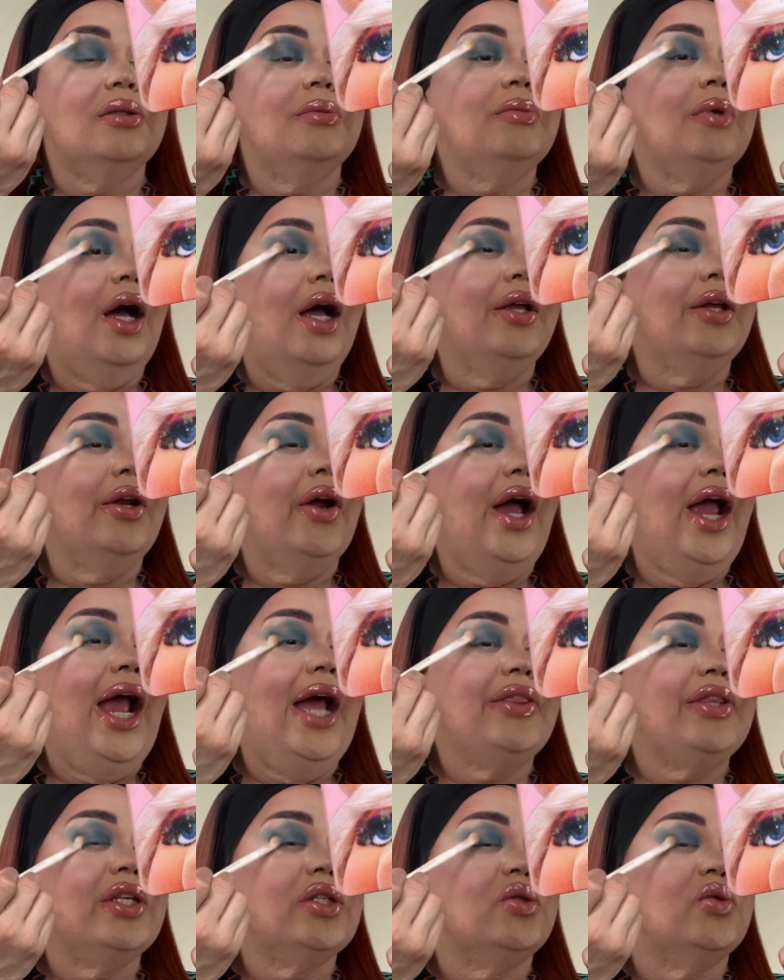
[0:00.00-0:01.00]
You know, I
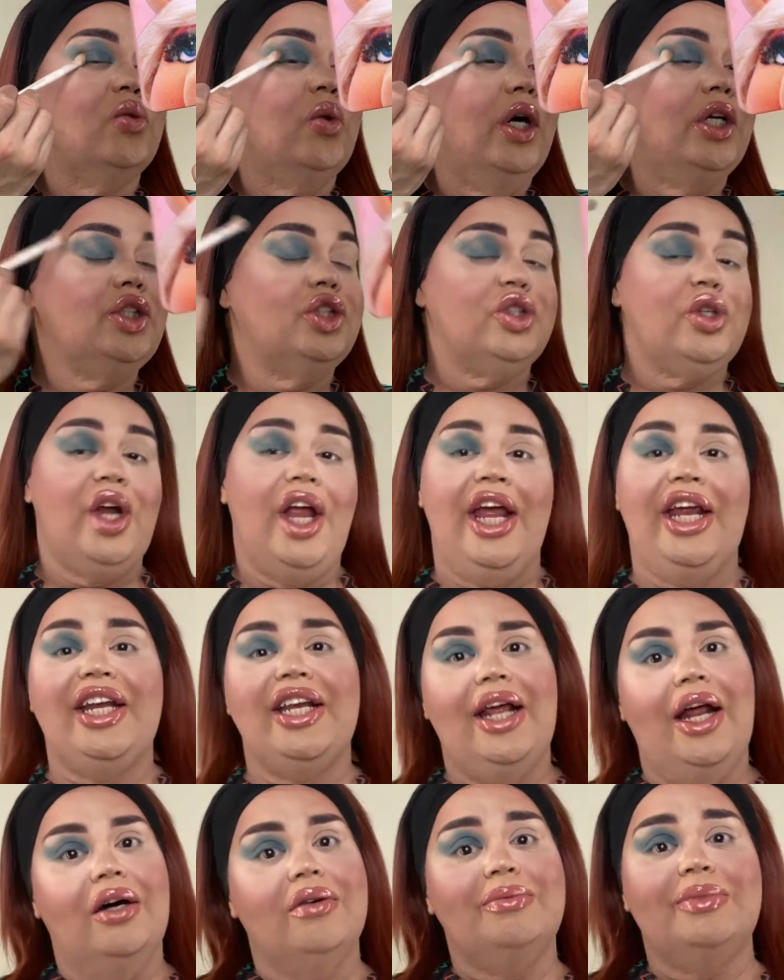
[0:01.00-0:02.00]
had this one
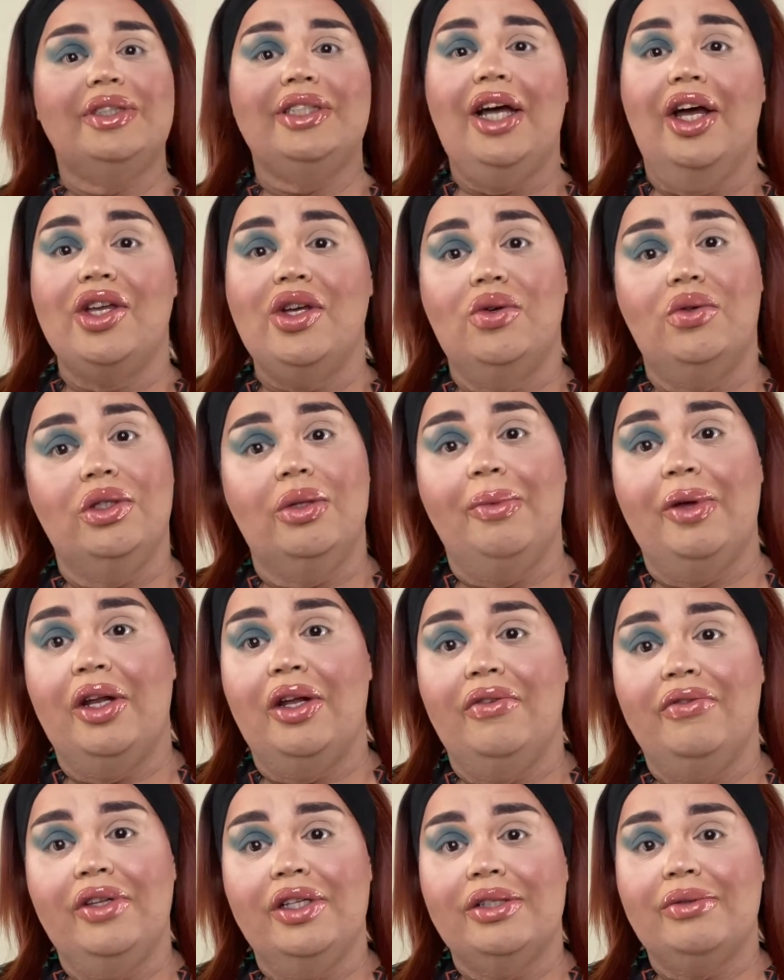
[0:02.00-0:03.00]
trade. I'm going to tell you in the
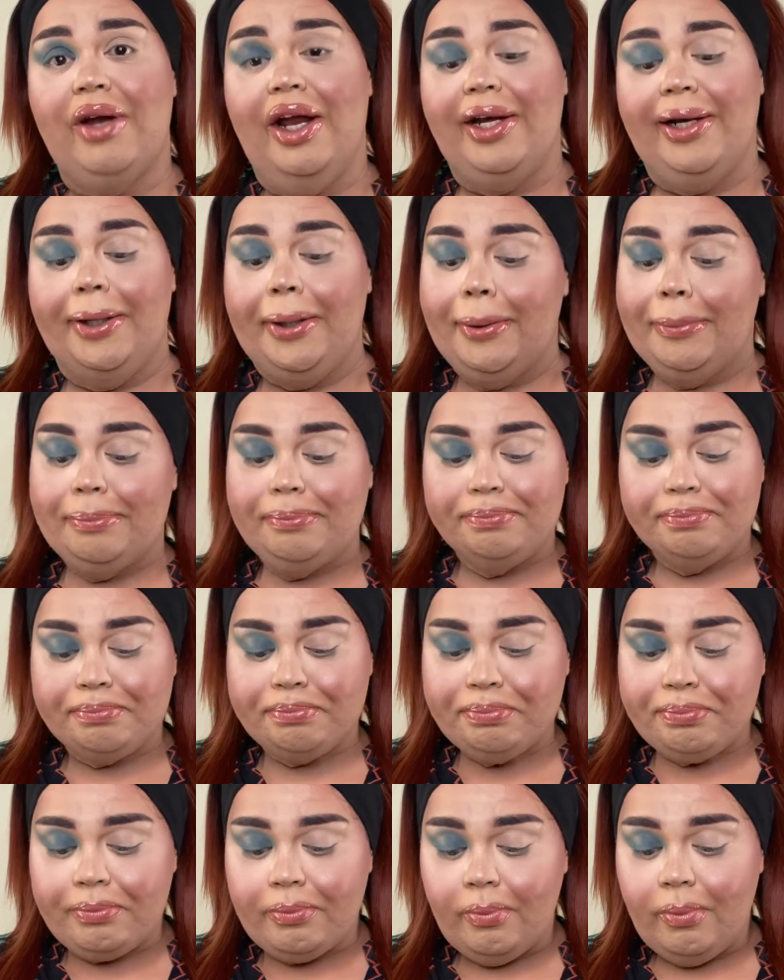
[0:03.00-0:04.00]
middle of this right now.
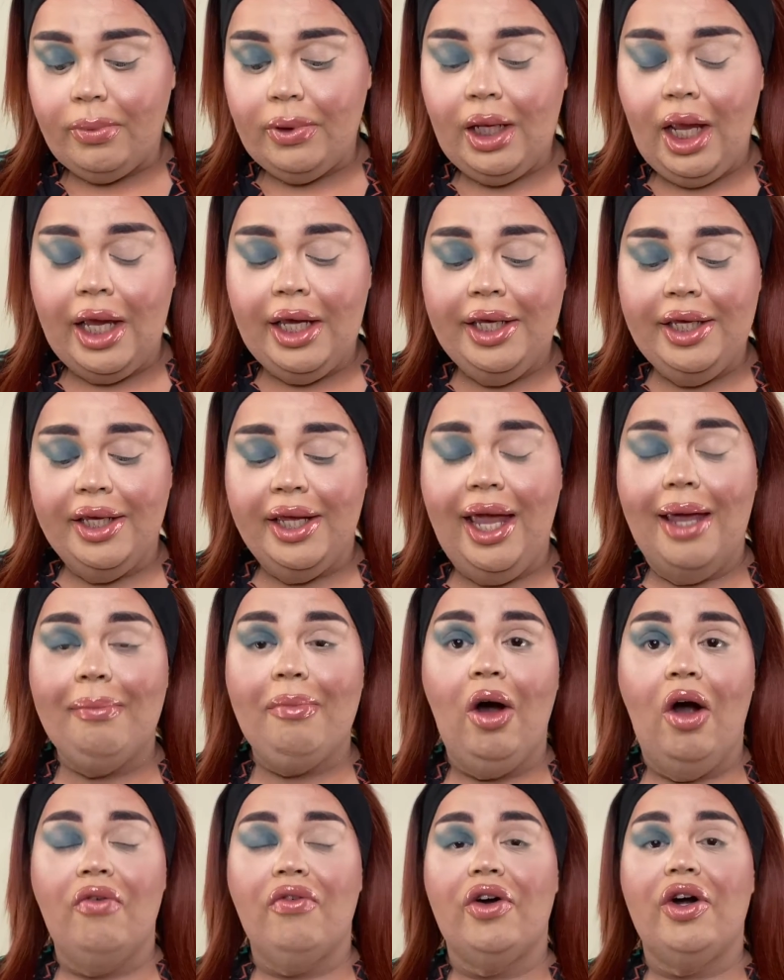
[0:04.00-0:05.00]
He came
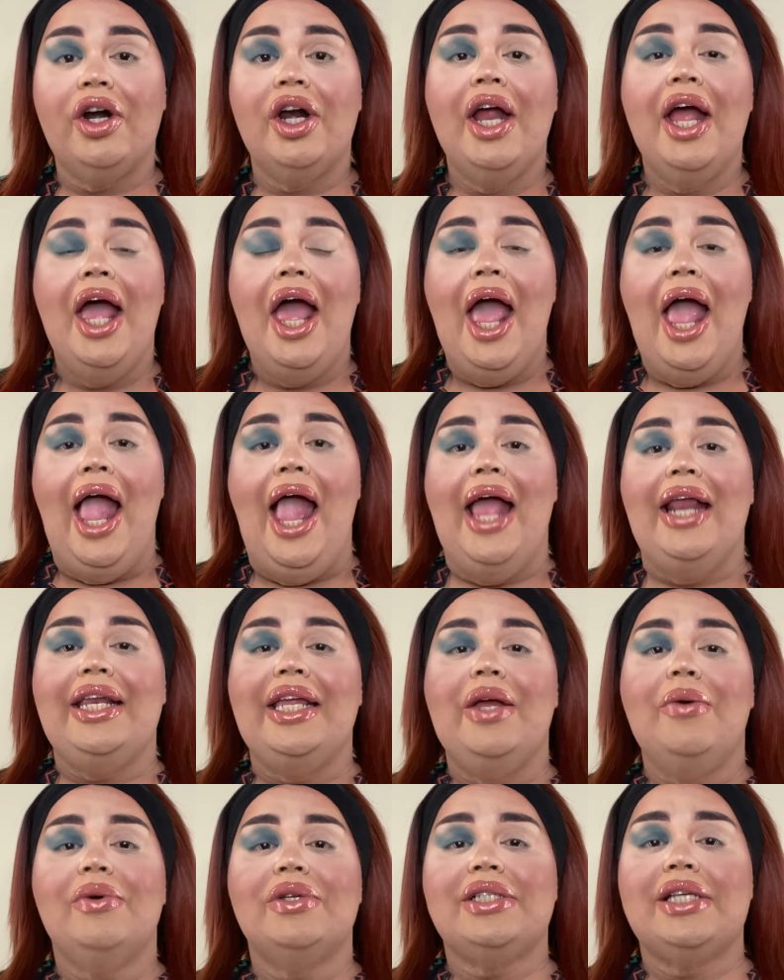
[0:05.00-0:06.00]
over and
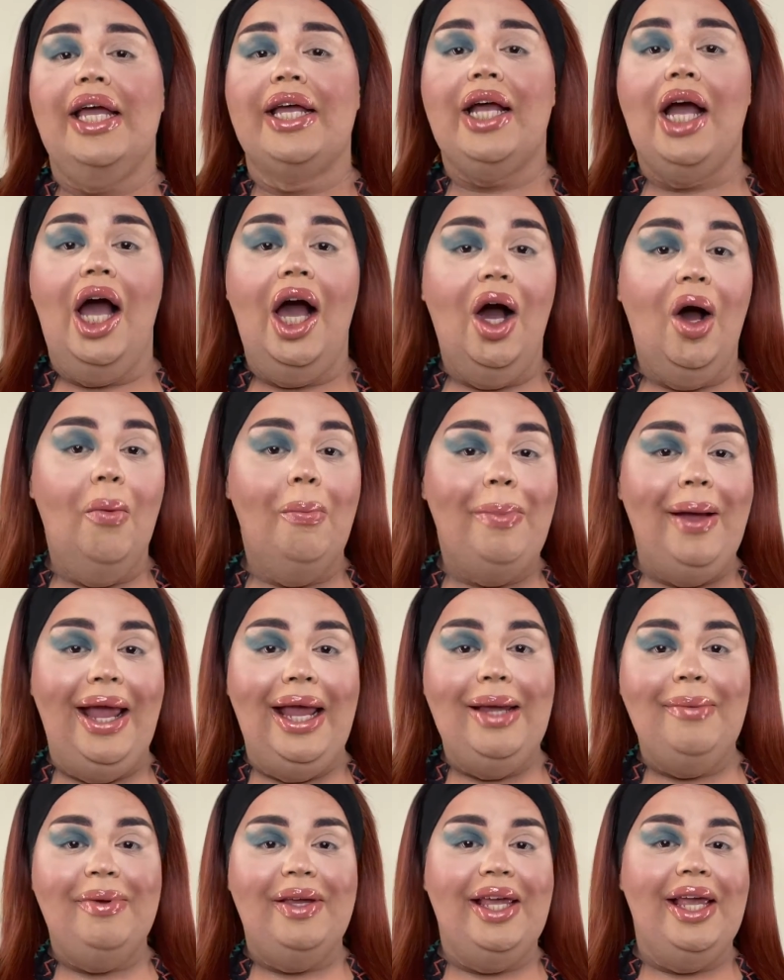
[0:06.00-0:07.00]
he was like, oh,
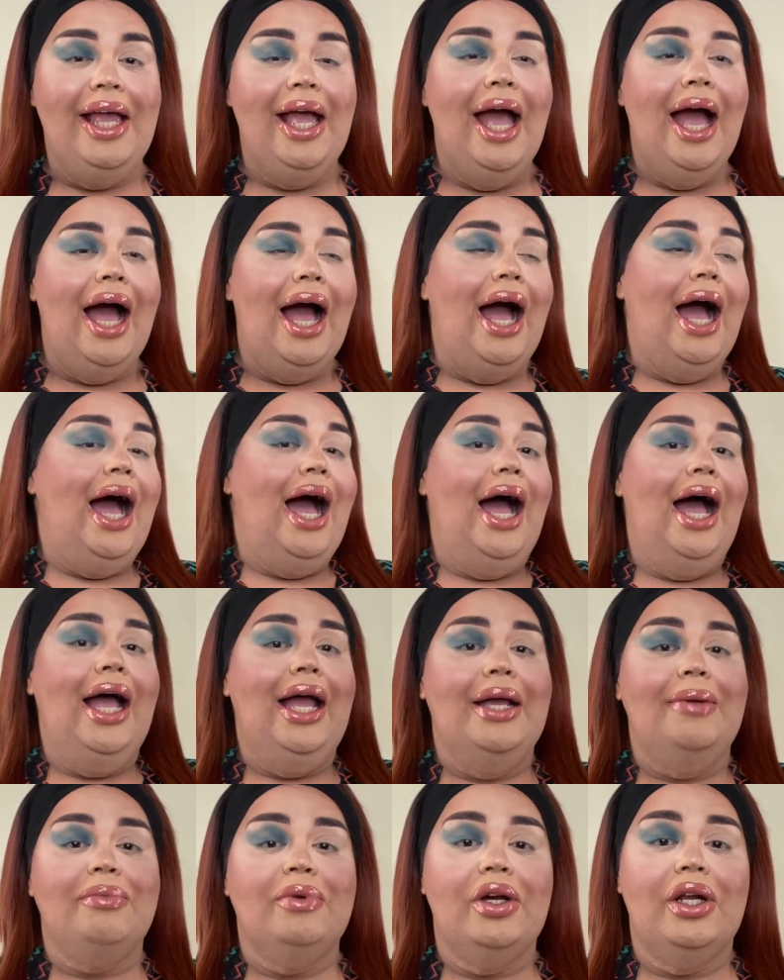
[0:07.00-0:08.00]
baby,
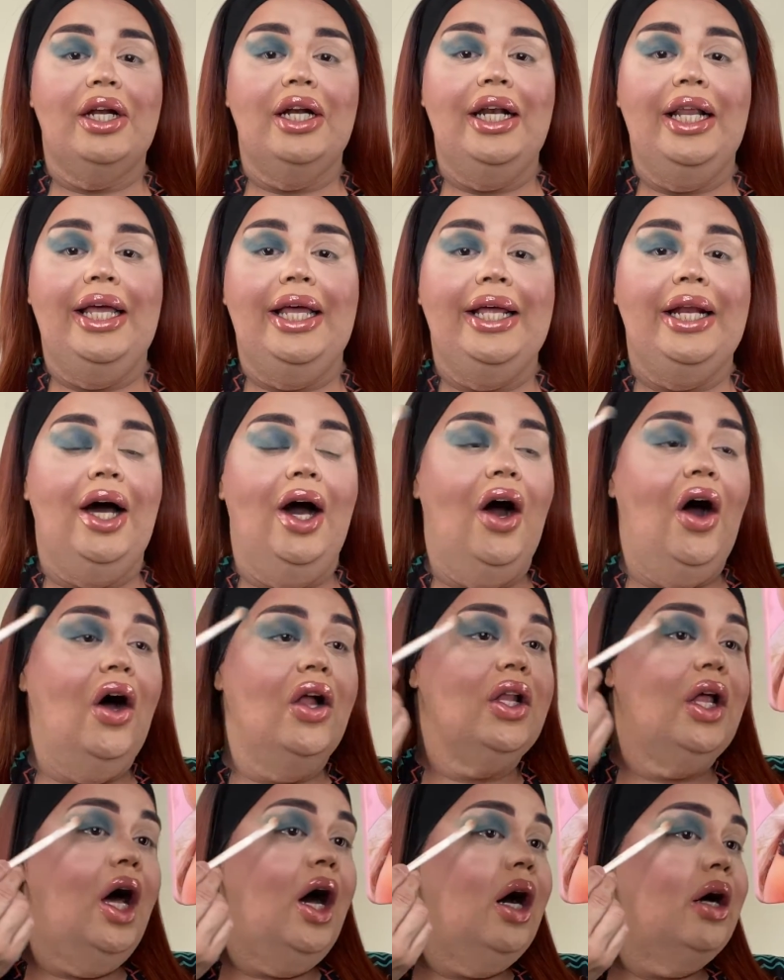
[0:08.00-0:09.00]
I'm going to lay it
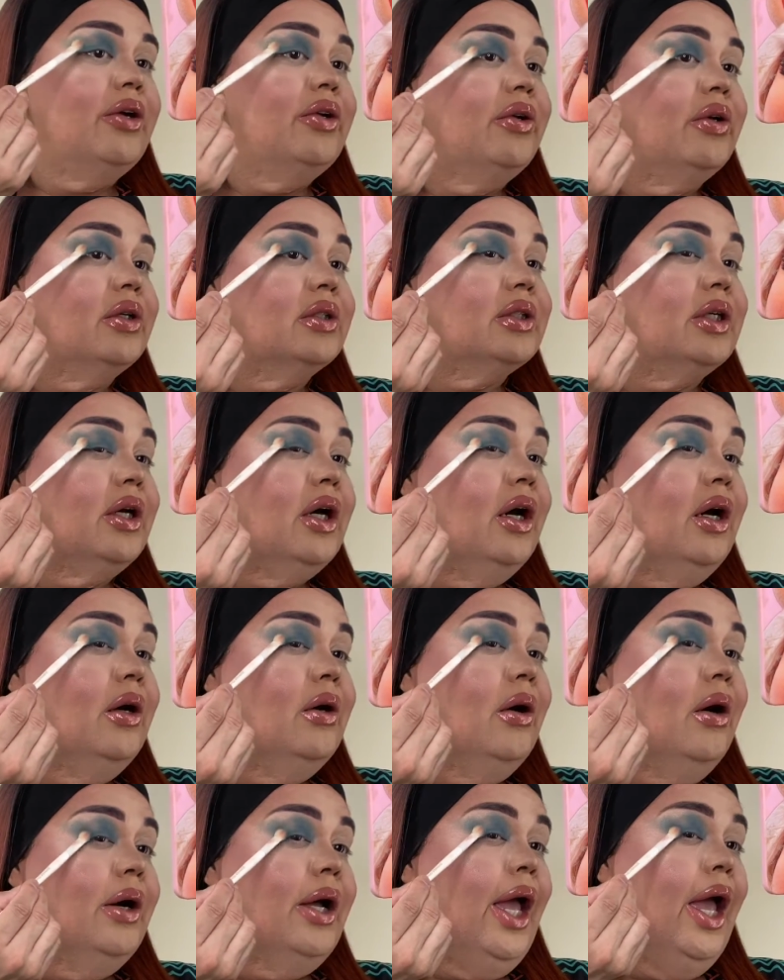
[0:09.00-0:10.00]
all on you. And I was like,
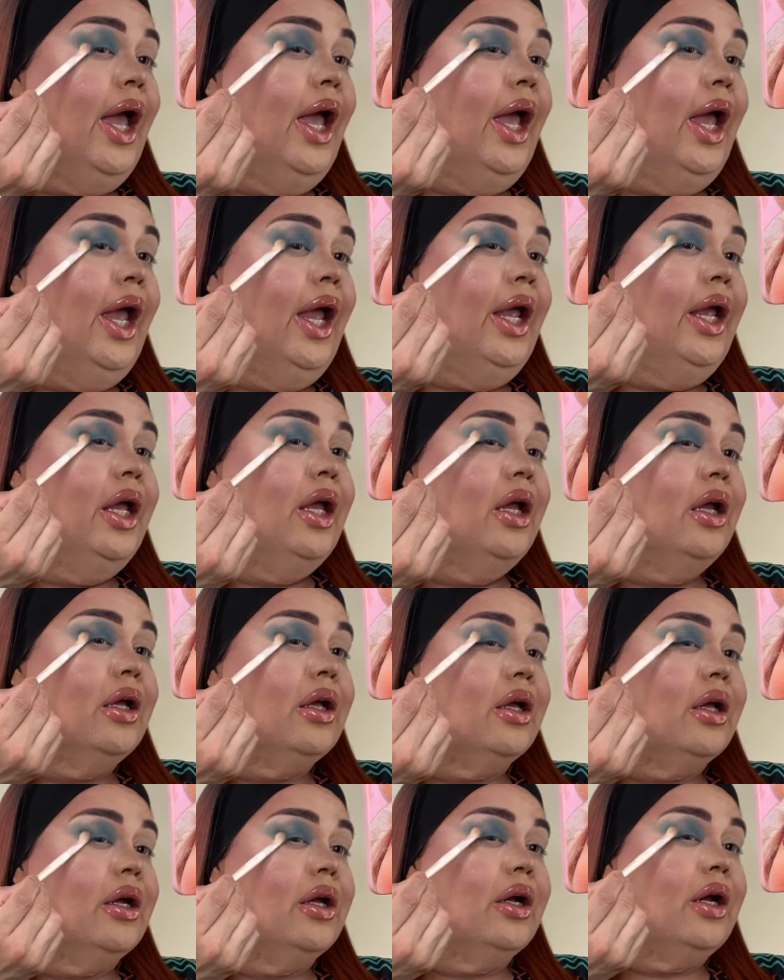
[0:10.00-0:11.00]
oh, okay,
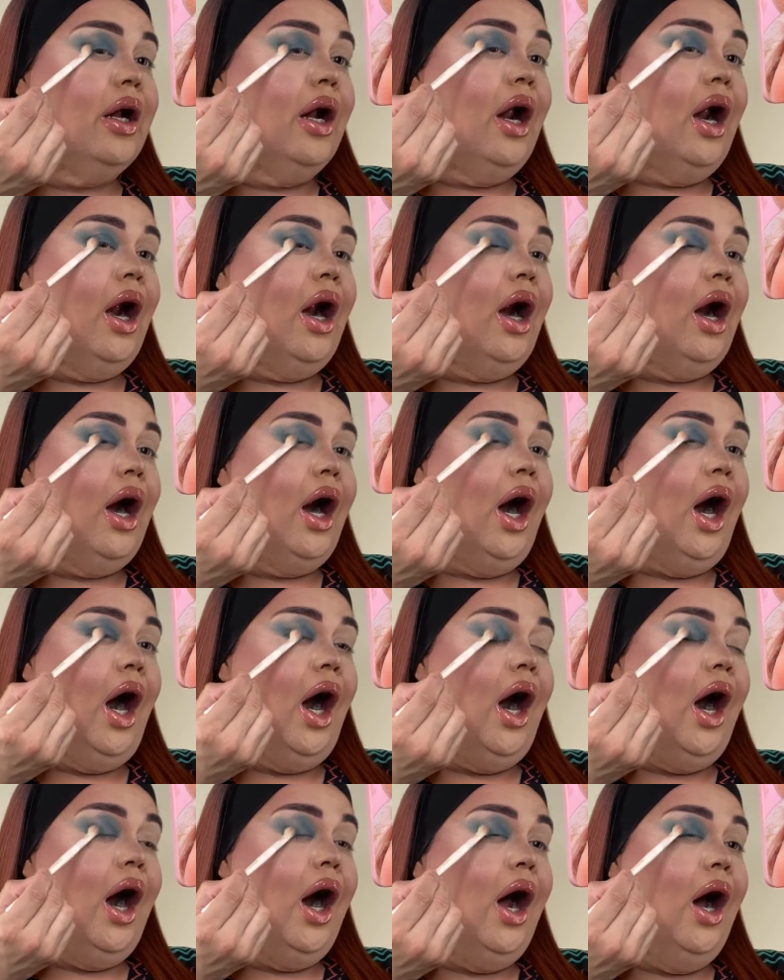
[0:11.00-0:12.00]

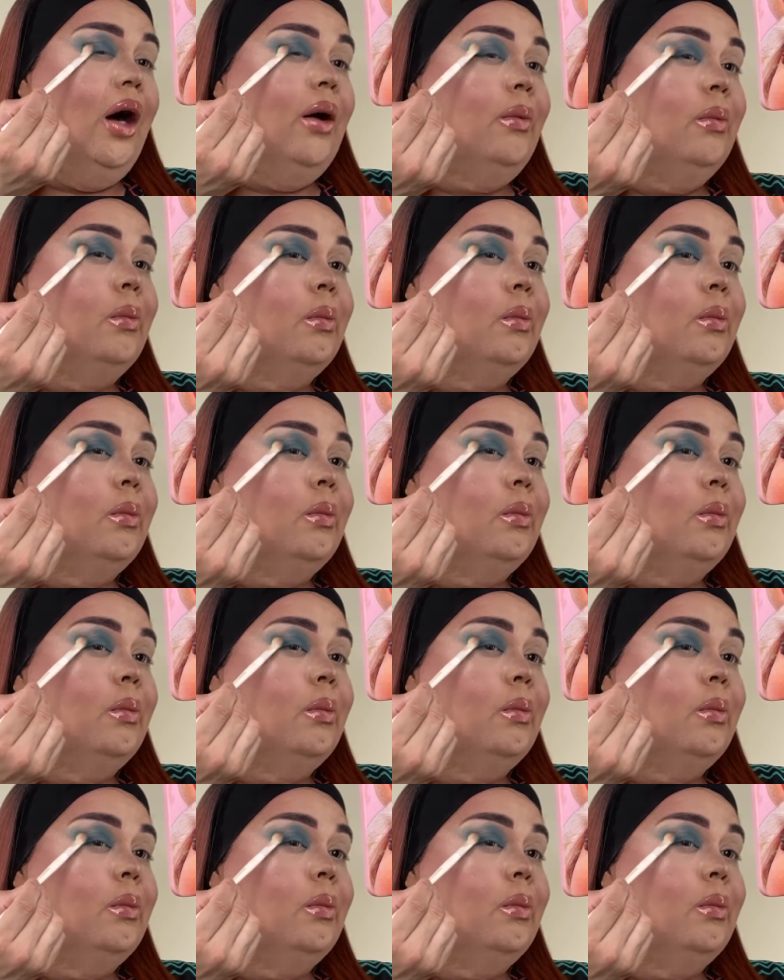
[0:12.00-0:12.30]
girl.